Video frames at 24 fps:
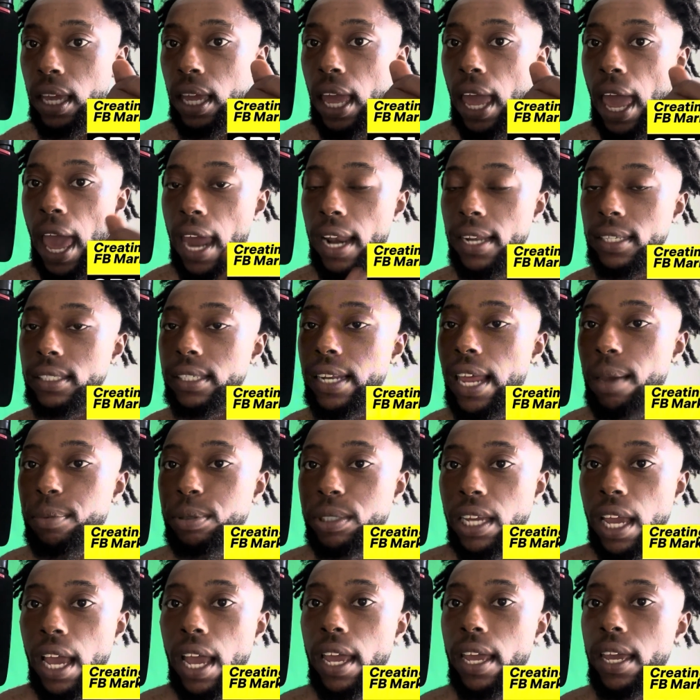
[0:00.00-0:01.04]
at a
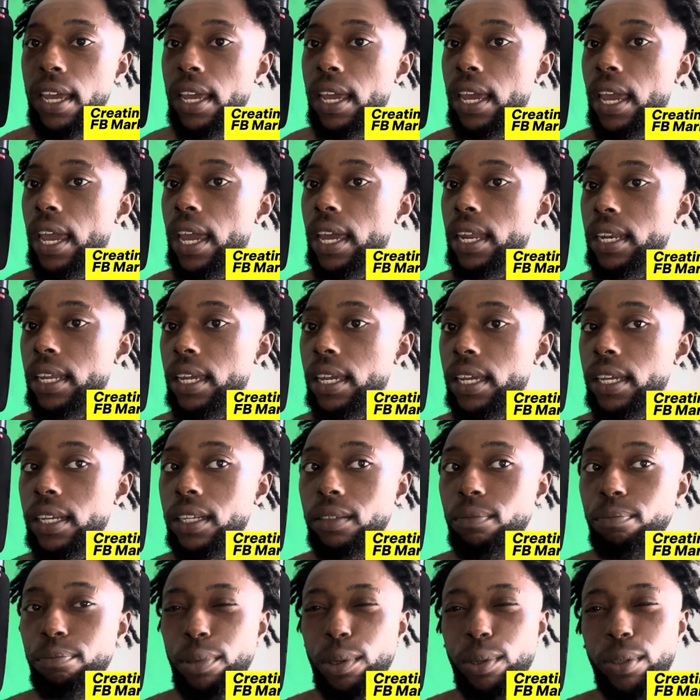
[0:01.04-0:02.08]
snapshot, and then
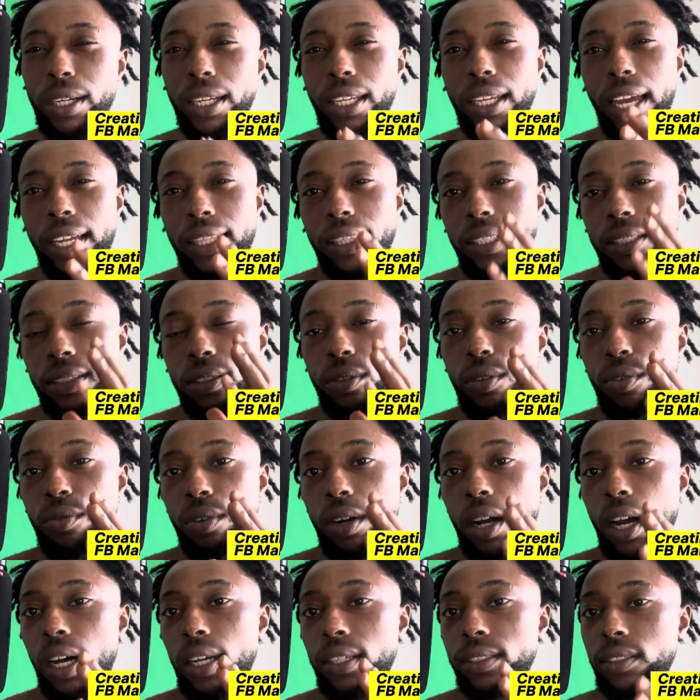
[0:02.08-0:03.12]
building like this little
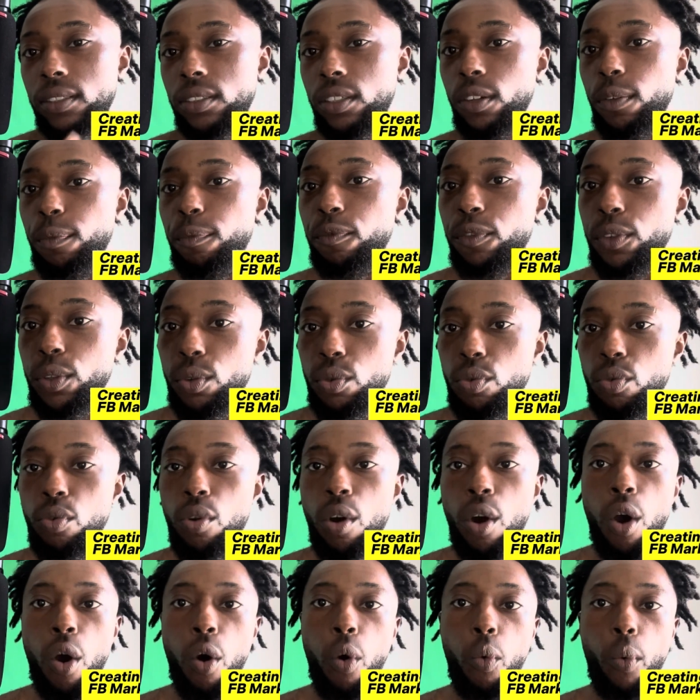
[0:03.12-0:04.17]
custom view
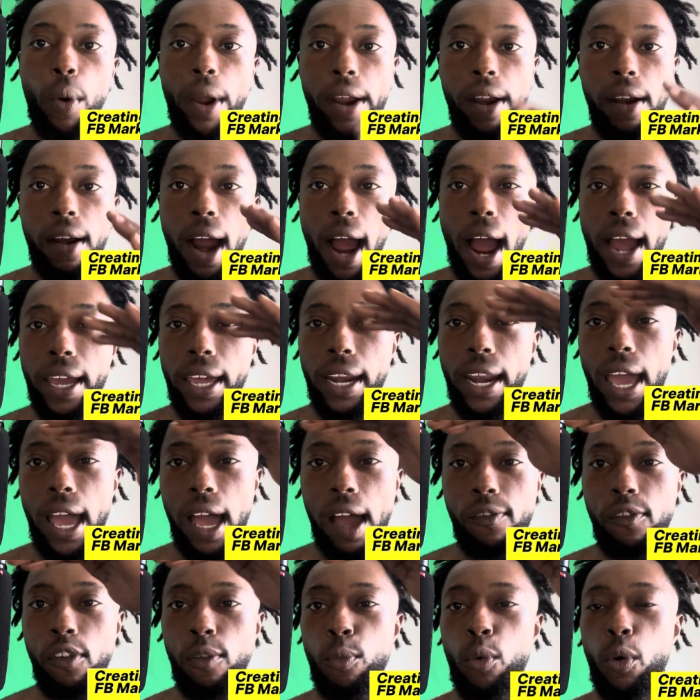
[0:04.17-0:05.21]
where I can
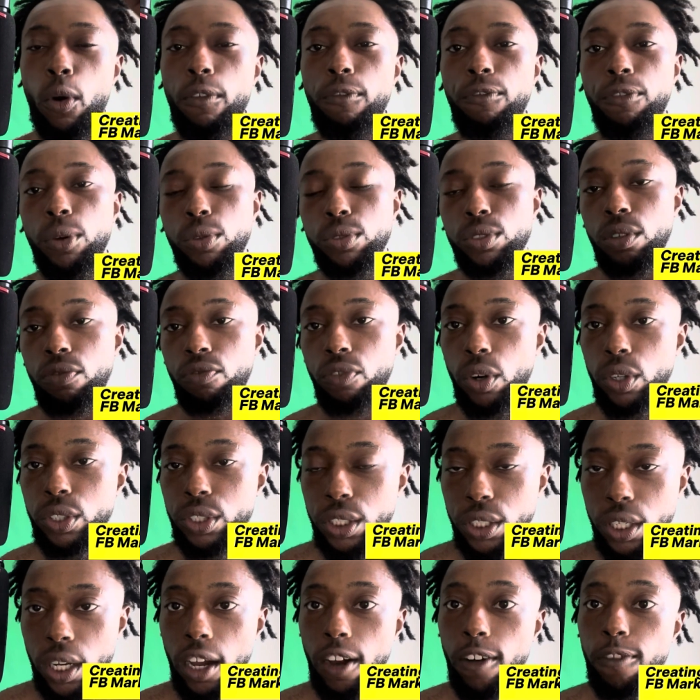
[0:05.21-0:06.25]
have a more filtered
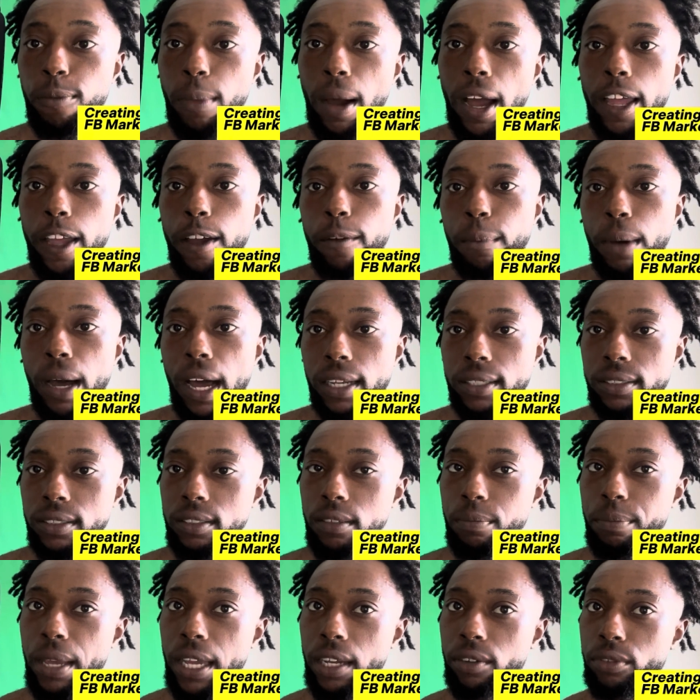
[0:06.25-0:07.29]
version of my inbox to
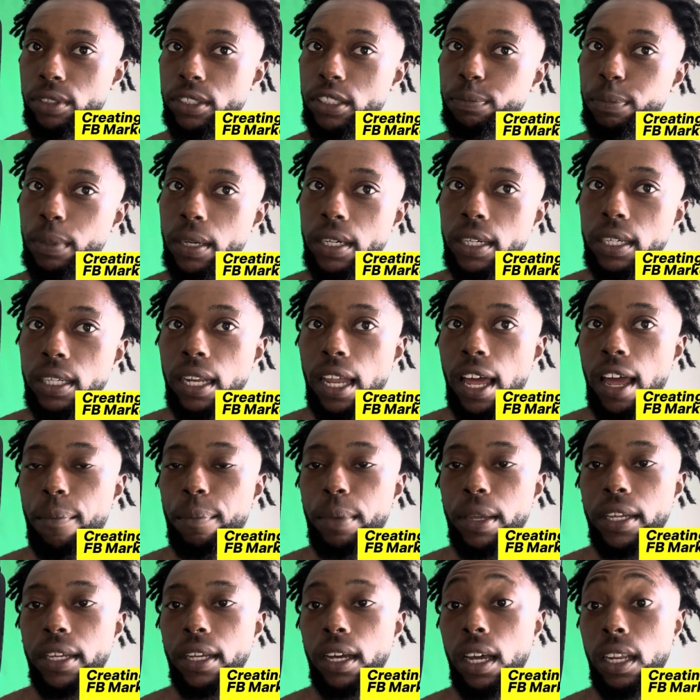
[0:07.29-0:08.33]
make responding a lot
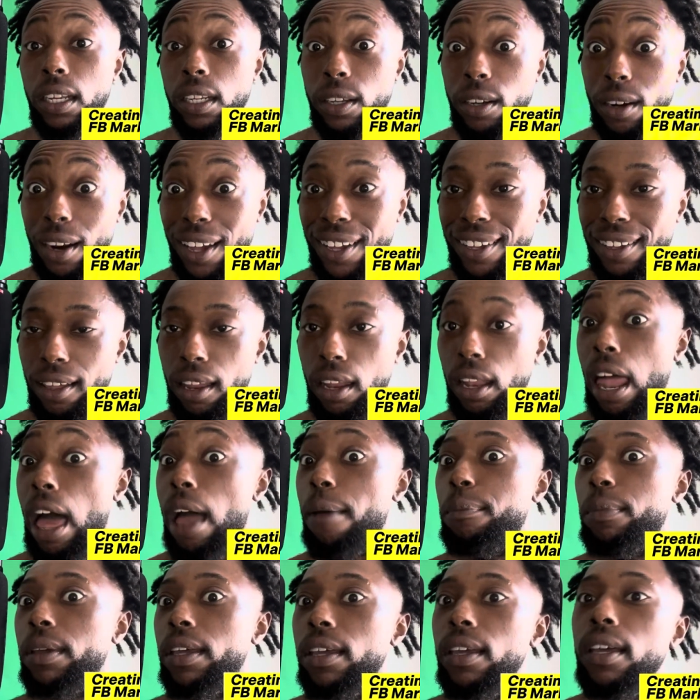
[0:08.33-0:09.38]

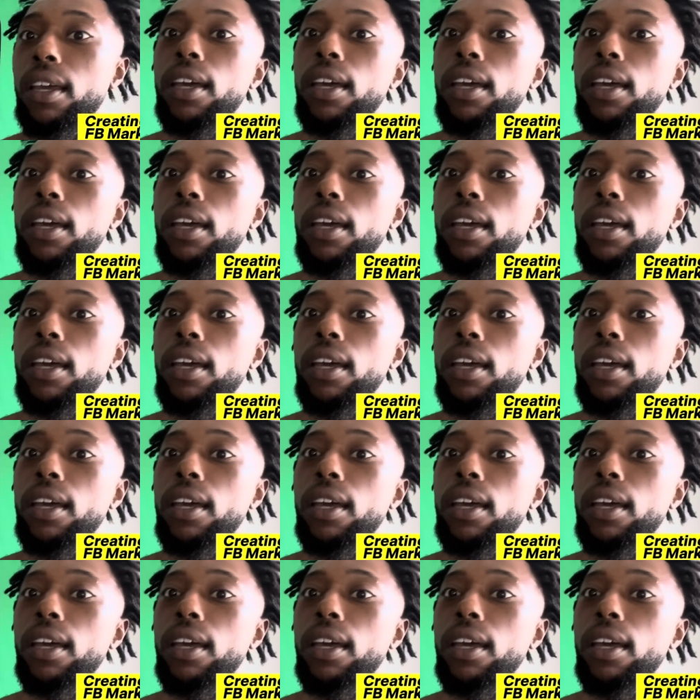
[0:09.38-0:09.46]
bit